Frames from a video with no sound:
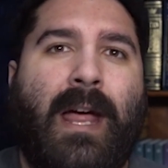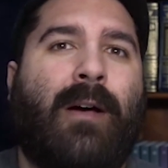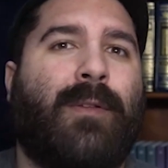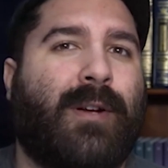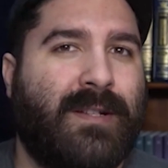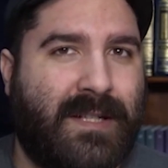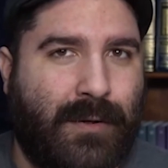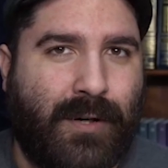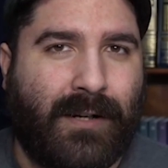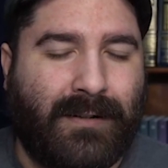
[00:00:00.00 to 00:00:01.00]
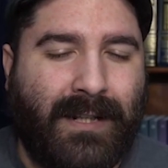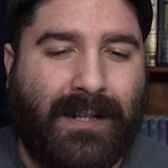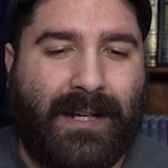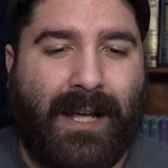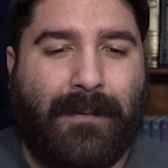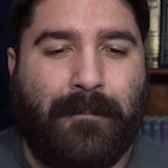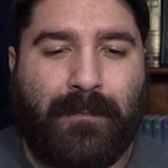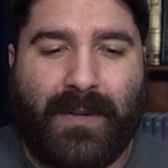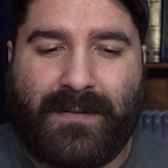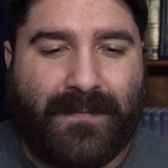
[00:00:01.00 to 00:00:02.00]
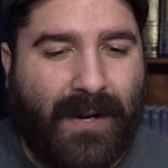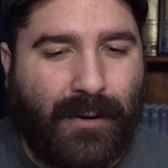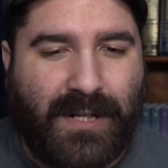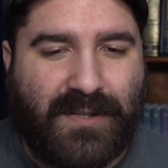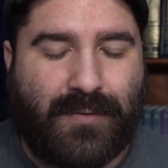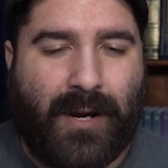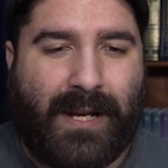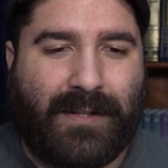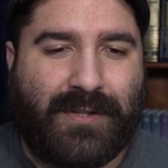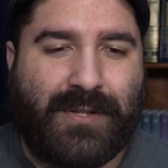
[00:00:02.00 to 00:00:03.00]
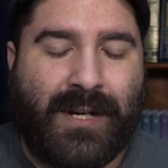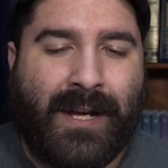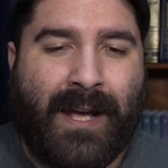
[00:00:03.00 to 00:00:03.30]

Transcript: now they're considered unclean again. It's very strange.